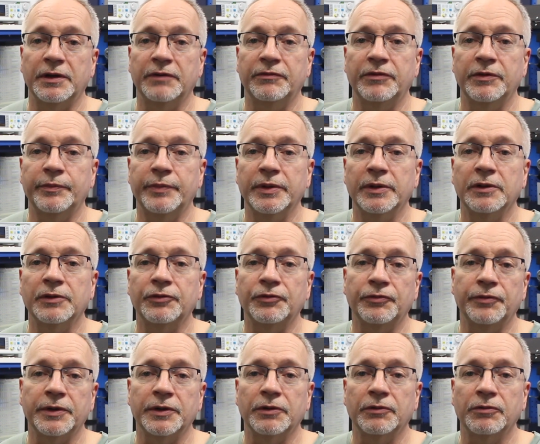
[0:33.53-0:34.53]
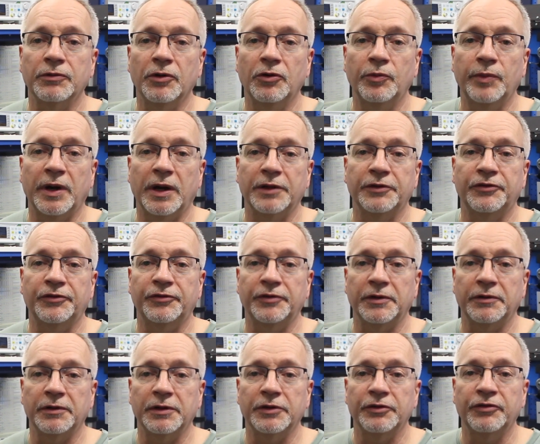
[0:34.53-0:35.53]
of the Build a Real Robot
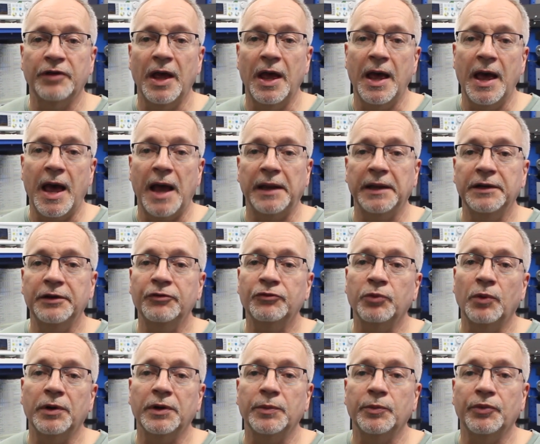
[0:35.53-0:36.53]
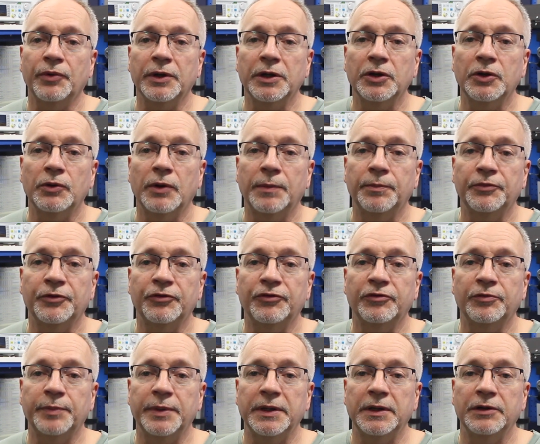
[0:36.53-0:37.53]
series. I just want to bring you up to
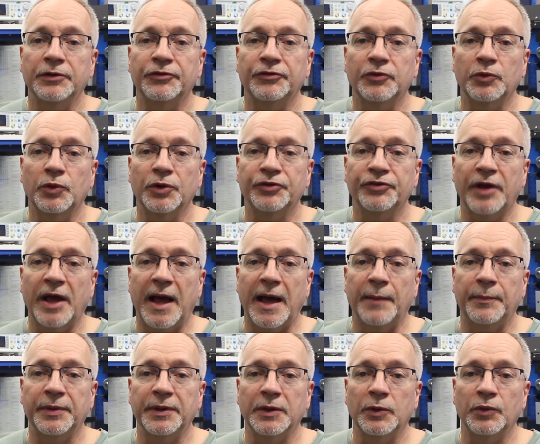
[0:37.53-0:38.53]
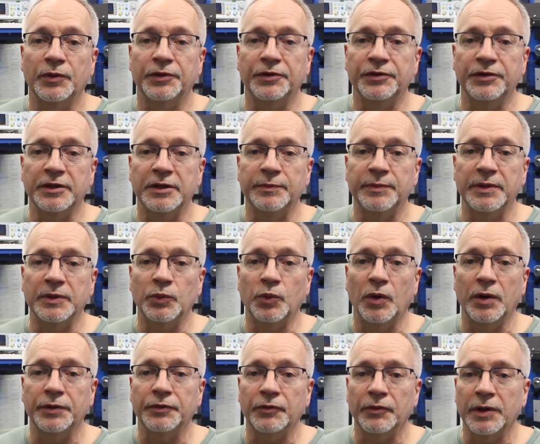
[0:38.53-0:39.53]
speed as to what's happening with
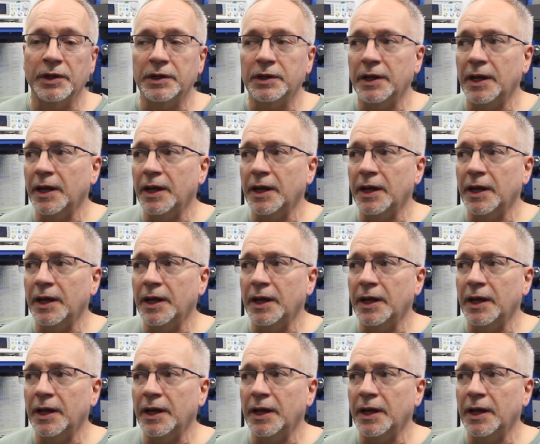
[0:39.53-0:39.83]
DB1 right